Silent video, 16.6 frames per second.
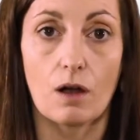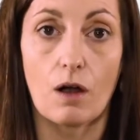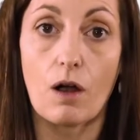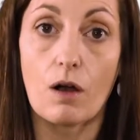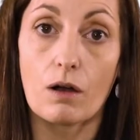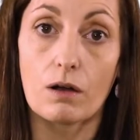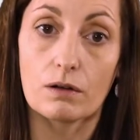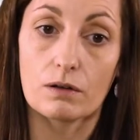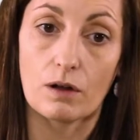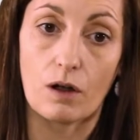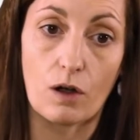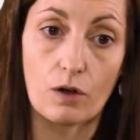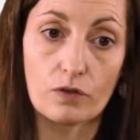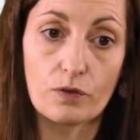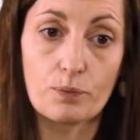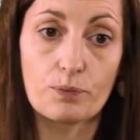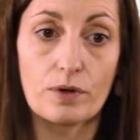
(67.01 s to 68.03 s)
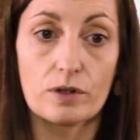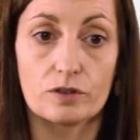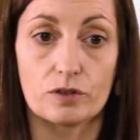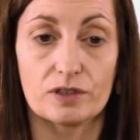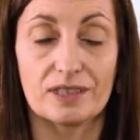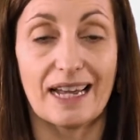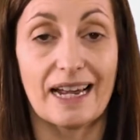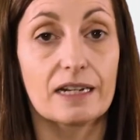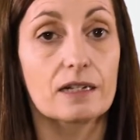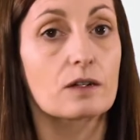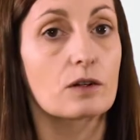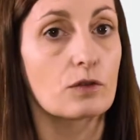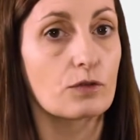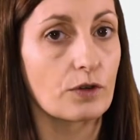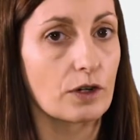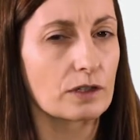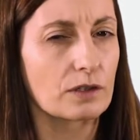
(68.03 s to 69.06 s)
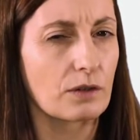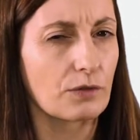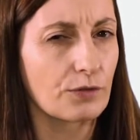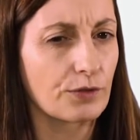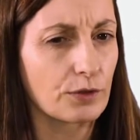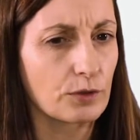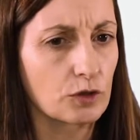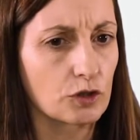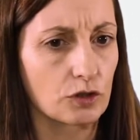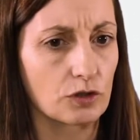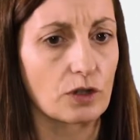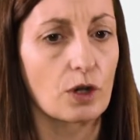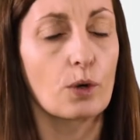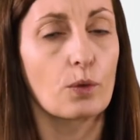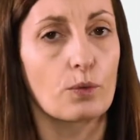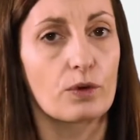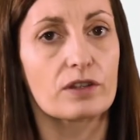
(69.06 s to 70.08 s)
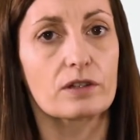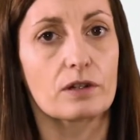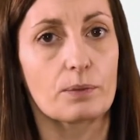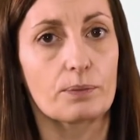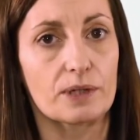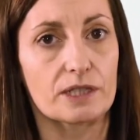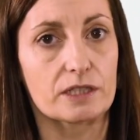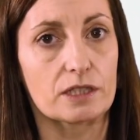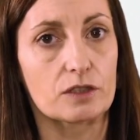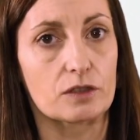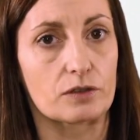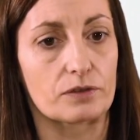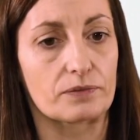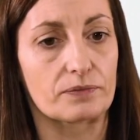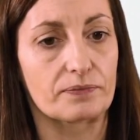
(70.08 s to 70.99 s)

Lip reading: or of the product and avoid confusion with competitors.